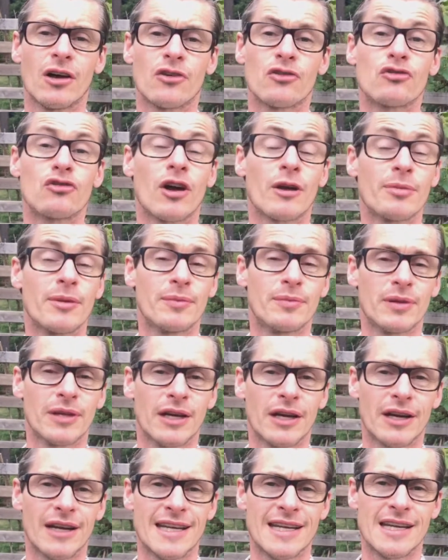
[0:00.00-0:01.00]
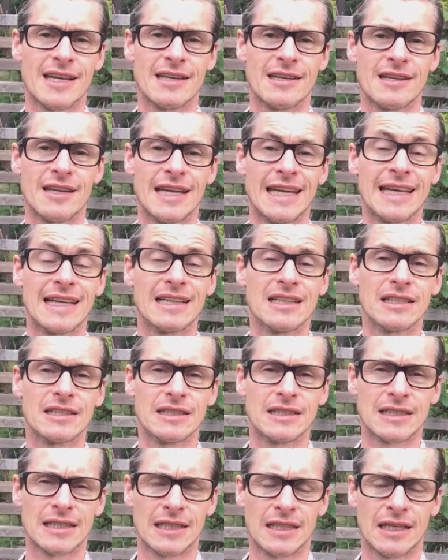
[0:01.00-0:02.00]
rugby player in
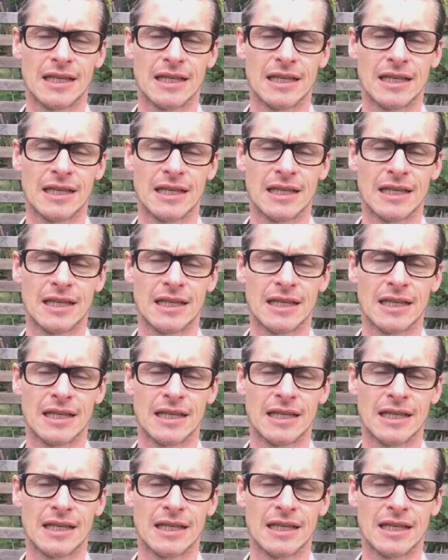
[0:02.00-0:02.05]
England.